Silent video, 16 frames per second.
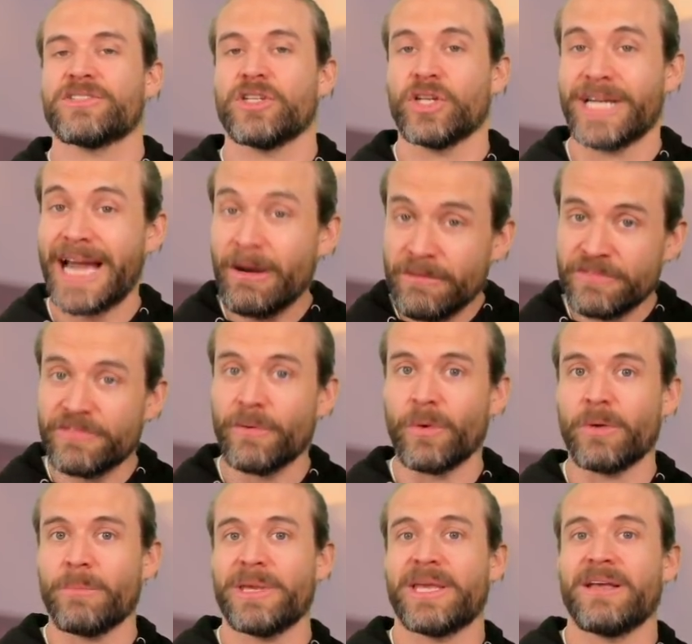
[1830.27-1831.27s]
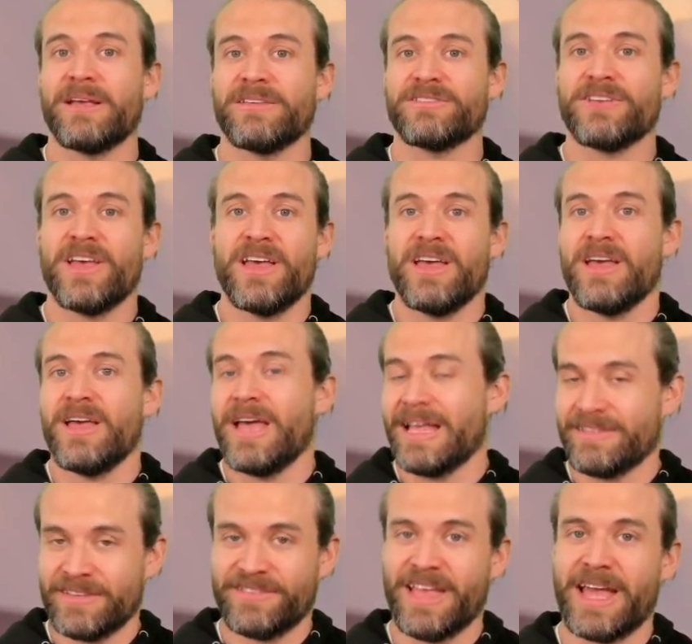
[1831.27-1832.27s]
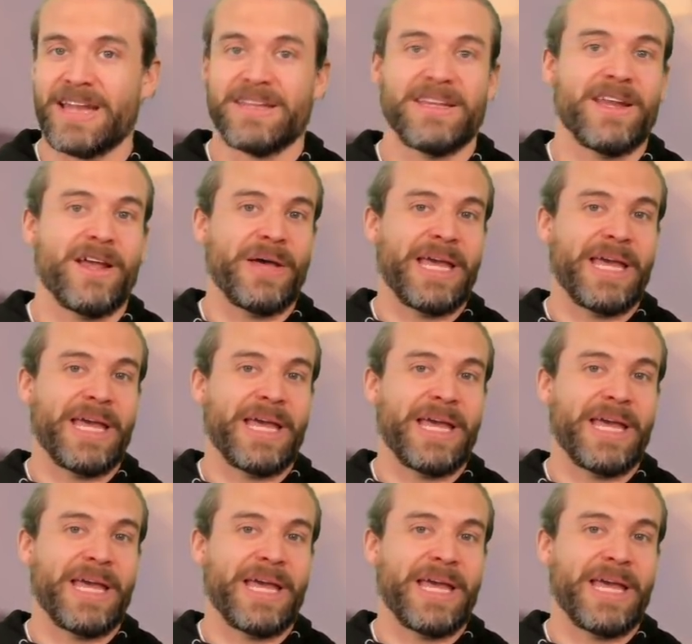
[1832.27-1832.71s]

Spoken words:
to look out for because, as I said,